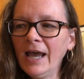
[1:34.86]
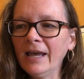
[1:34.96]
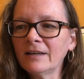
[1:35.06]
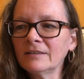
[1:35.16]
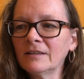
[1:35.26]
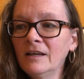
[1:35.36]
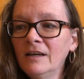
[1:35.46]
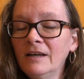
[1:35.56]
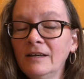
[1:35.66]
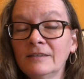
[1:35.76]
And
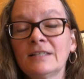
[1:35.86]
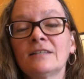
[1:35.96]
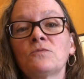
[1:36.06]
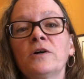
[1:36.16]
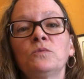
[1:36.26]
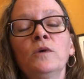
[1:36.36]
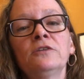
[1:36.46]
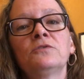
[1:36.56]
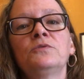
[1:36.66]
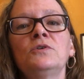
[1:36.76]
this is quite
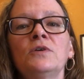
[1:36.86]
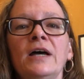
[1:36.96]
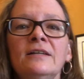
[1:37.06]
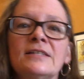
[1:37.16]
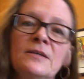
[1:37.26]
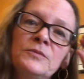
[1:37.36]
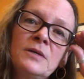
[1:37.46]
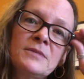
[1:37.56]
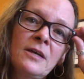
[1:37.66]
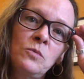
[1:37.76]
wonderful, and
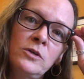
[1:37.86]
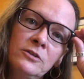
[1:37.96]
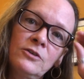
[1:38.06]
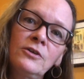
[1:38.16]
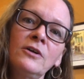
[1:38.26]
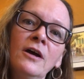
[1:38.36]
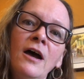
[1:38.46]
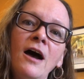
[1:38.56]
sometimes I wonder